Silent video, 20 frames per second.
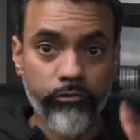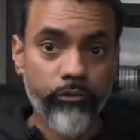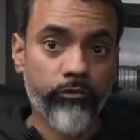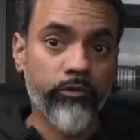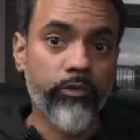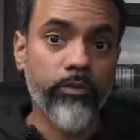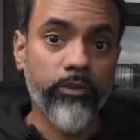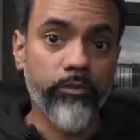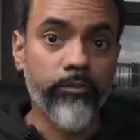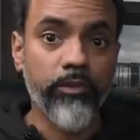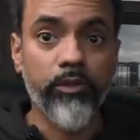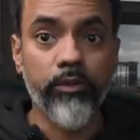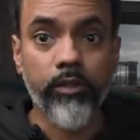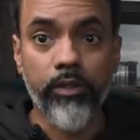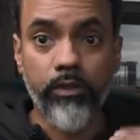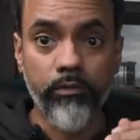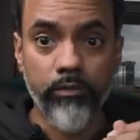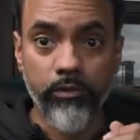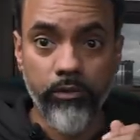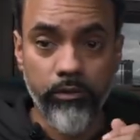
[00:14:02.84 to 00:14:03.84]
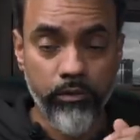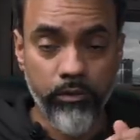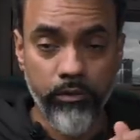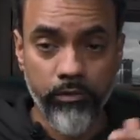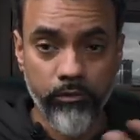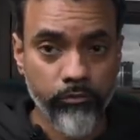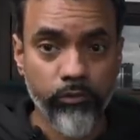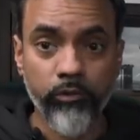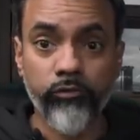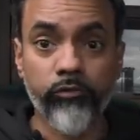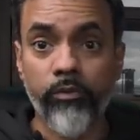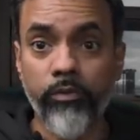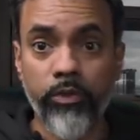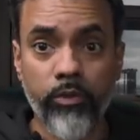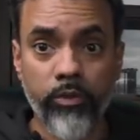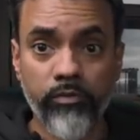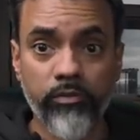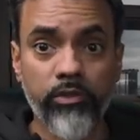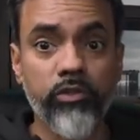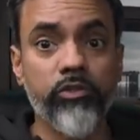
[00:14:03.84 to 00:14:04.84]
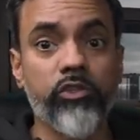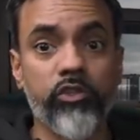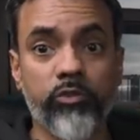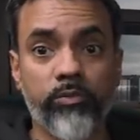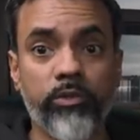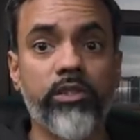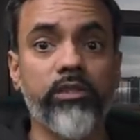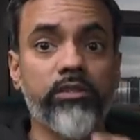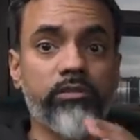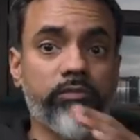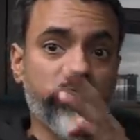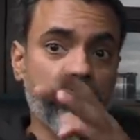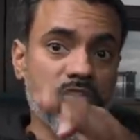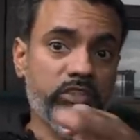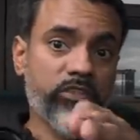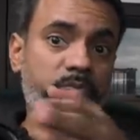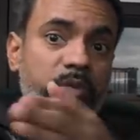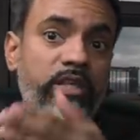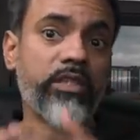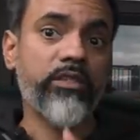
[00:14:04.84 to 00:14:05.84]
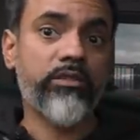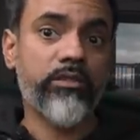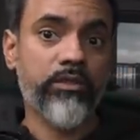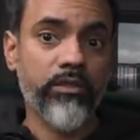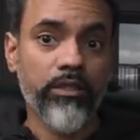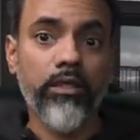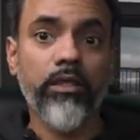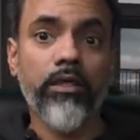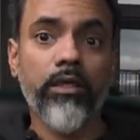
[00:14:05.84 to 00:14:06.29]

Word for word: 50mm, you know, full-frame equivalents, just because of the space,